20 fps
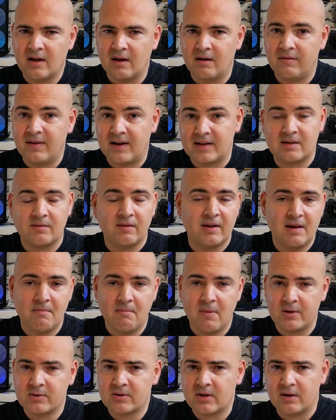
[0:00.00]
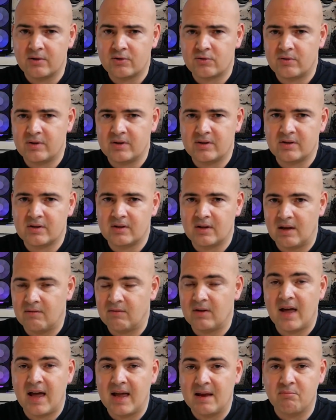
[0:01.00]
effectively in most countries give
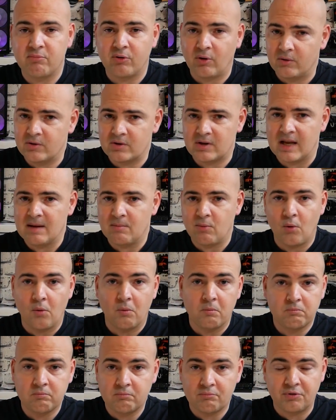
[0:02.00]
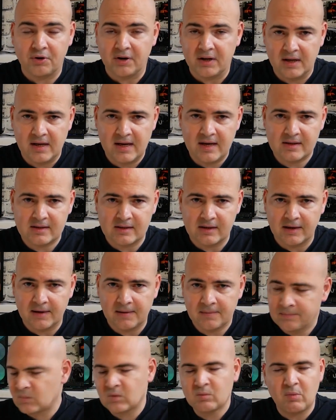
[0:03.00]
it a bronze label pretty easily.
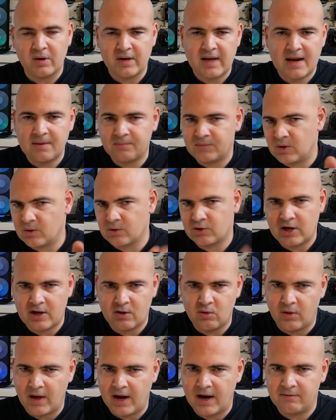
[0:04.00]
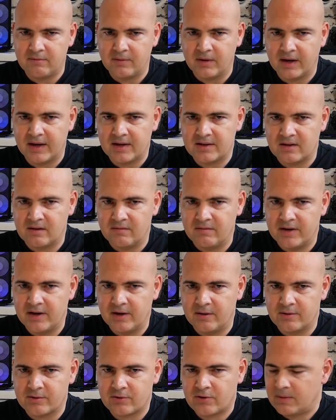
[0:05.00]
But again, you can check all that out from the links in the video
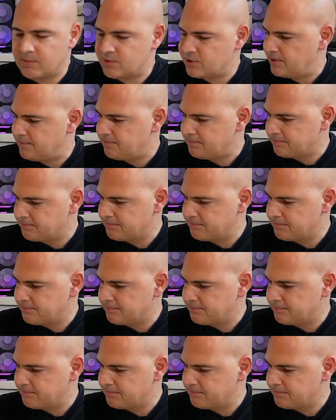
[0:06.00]
description.